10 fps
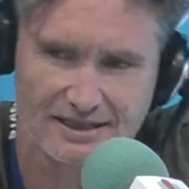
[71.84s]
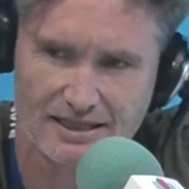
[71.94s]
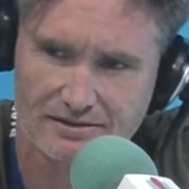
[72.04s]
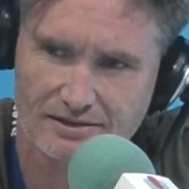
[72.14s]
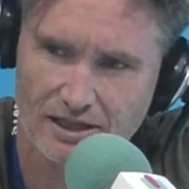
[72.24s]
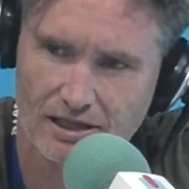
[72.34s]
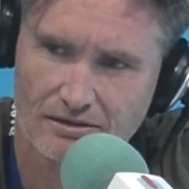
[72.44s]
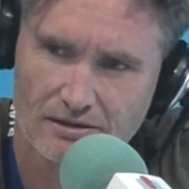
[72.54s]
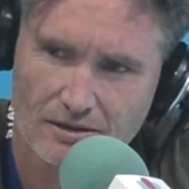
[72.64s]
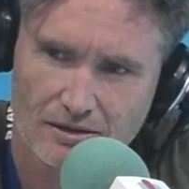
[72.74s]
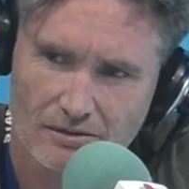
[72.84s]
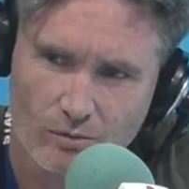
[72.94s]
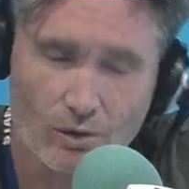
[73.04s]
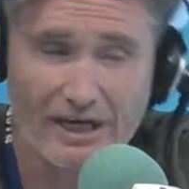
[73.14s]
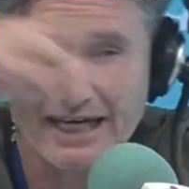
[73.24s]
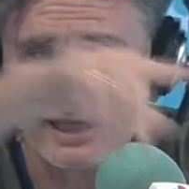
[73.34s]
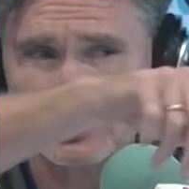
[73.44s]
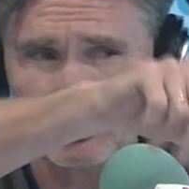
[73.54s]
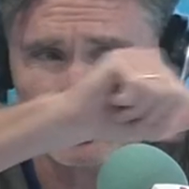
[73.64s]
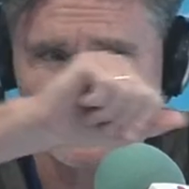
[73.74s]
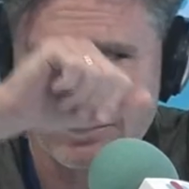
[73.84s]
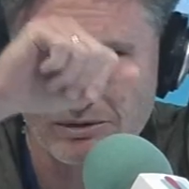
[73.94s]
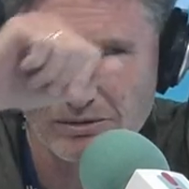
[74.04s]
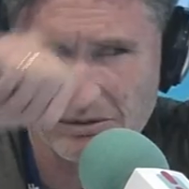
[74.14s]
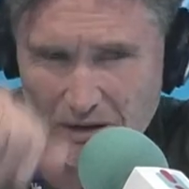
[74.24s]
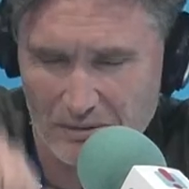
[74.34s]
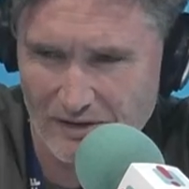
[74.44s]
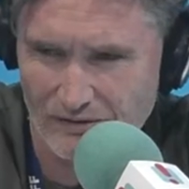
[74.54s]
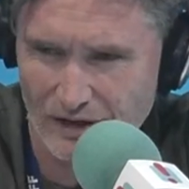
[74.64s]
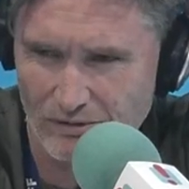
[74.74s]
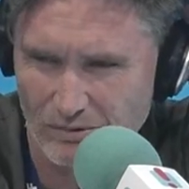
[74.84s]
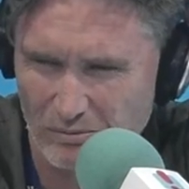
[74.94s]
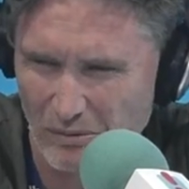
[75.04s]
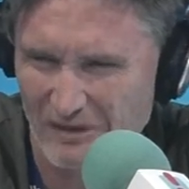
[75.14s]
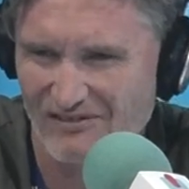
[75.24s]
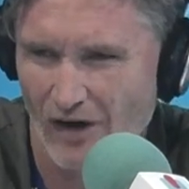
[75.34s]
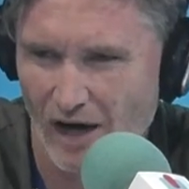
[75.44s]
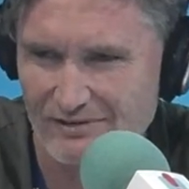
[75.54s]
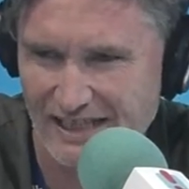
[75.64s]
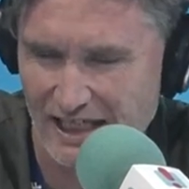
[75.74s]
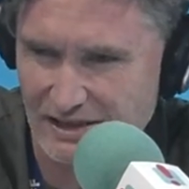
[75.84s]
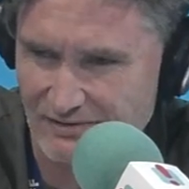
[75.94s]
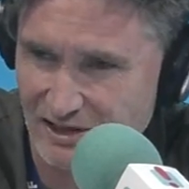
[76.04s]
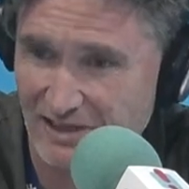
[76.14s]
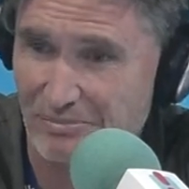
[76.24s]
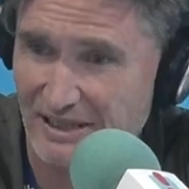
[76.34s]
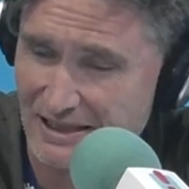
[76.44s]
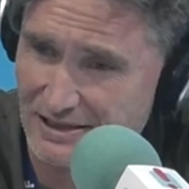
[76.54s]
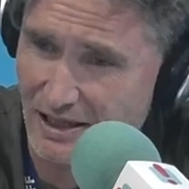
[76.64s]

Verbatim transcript: in. Yeah, so we're getting towards that, weren't we? Maybe probably 5 seconds of just complete silence. I don't